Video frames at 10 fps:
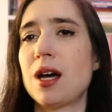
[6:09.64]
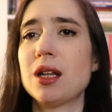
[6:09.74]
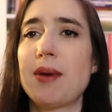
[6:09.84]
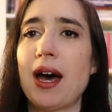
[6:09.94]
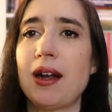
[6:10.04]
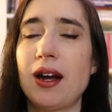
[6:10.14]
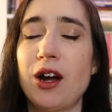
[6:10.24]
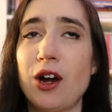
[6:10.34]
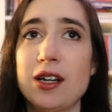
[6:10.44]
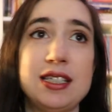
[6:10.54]
all about
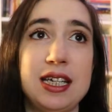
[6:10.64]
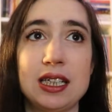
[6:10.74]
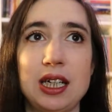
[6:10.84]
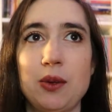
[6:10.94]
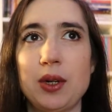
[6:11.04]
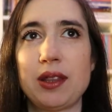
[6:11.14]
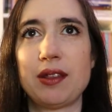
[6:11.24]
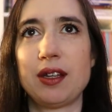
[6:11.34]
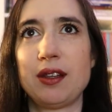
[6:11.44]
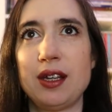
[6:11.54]
her dealing
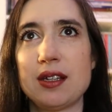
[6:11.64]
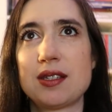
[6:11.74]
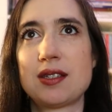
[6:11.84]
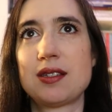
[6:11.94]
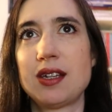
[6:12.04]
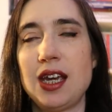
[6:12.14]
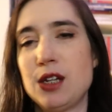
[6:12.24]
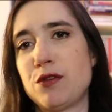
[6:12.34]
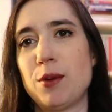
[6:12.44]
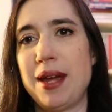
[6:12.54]
with this
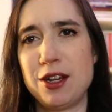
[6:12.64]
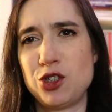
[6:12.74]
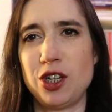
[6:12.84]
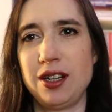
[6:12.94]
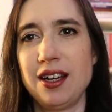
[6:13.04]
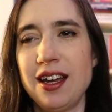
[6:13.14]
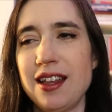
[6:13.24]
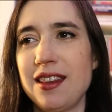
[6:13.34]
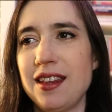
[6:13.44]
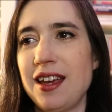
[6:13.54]
information.
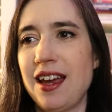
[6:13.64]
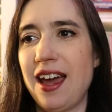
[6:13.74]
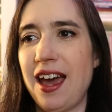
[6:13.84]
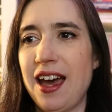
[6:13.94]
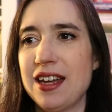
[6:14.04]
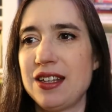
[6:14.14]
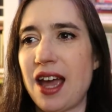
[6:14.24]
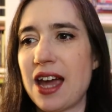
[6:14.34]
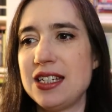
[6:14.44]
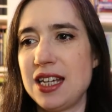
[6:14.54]
And
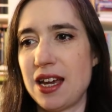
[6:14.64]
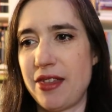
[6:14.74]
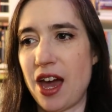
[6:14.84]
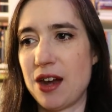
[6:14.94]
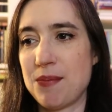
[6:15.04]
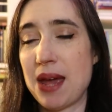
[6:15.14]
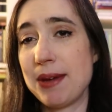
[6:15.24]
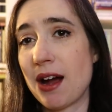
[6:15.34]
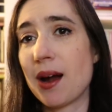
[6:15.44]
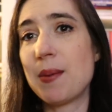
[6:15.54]
the idea that
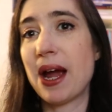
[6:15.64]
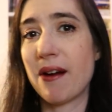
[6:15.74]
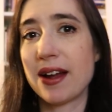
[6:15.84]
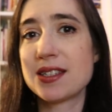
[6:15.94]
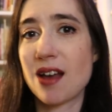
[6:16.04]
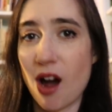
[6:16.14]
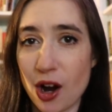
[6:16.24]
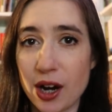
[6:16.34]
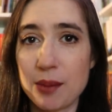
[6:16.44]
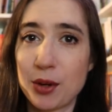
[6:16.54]
maybe our parents
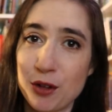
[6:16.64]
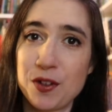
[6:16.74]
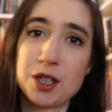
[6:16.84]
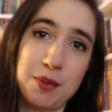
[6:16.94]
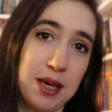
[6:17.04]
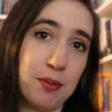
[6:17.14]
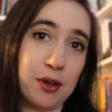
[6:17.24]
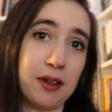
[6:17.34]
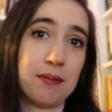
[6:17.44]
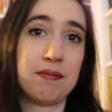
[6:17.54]
aren't perfect
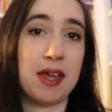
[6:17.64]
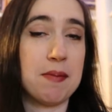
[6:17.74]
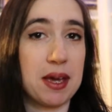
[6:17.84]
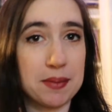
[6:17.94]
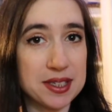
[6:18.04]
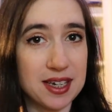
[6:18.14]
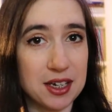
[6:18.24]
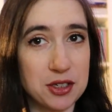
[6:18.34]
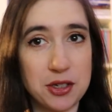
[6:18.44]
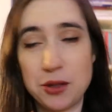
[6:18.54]
people. They make
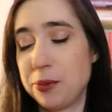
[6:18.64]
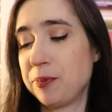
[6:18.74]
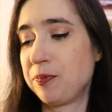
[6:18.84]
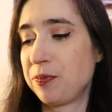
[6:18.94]
mistakes too.